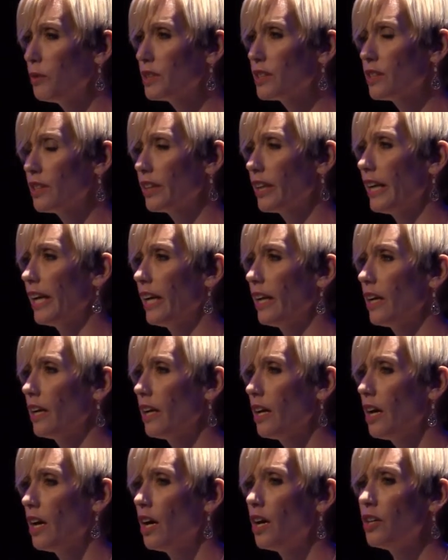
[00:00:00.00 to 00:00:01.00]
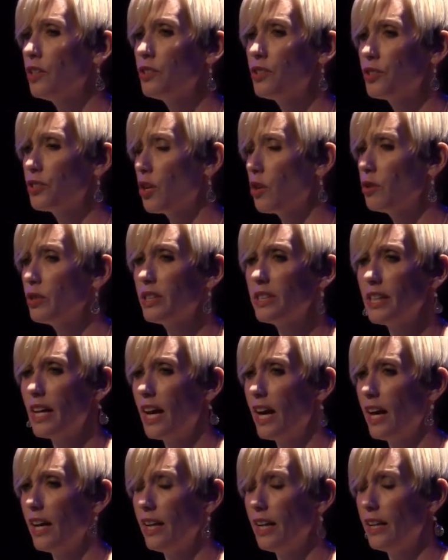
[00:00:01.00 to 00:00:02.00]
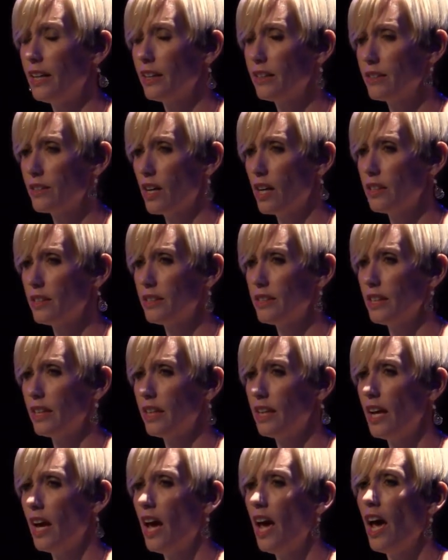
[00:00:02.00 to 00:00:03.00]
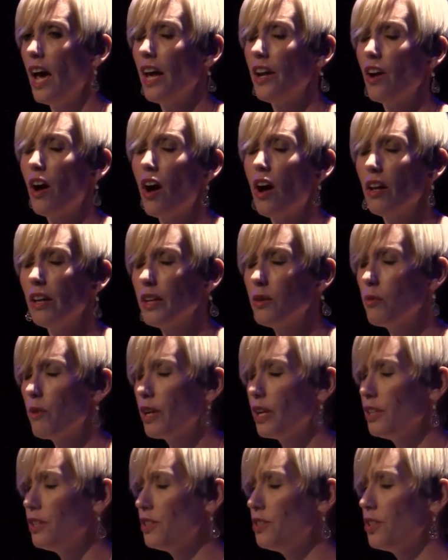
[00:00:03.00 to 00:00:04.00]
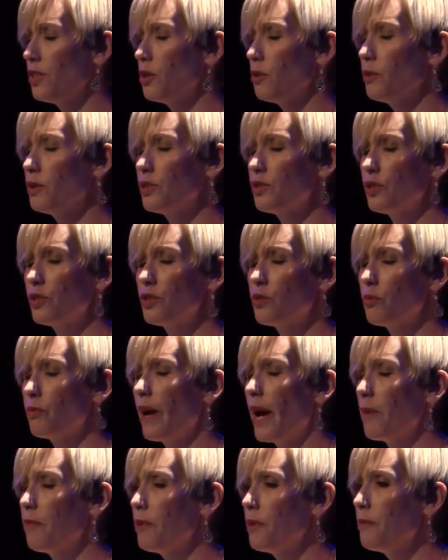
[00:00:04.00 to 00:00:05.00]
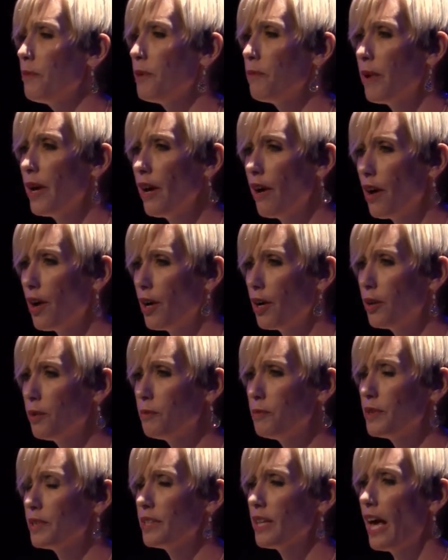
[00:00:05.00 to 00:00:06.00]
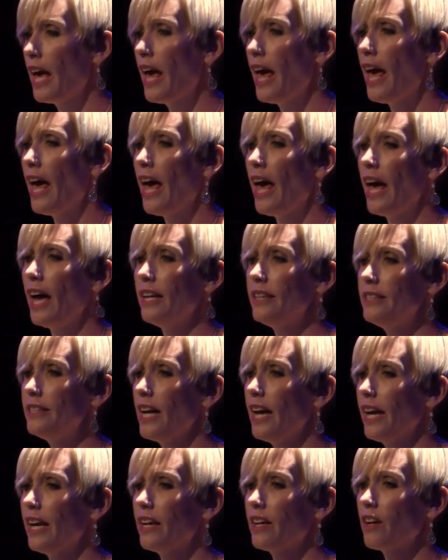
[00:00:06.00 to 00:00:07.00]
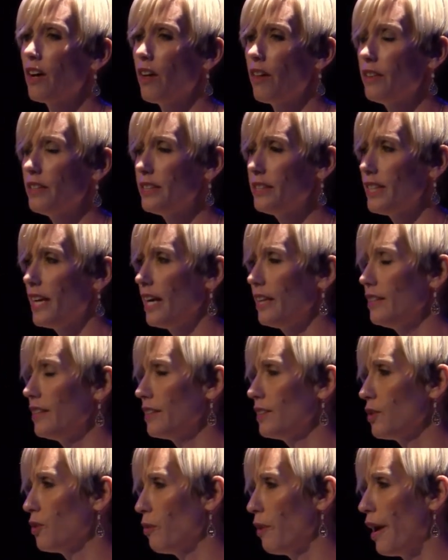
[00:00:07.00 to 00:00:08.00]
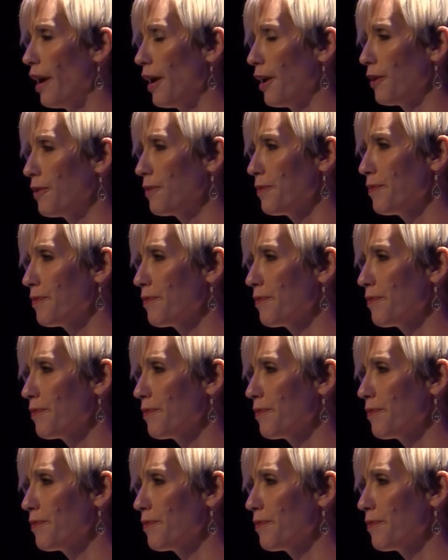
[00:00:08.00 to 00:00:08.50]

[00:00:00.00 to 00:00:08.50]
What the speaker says: was looking so sad and exhausted, and all I wanted to do was just wrap him in my arms and take all the sadness away.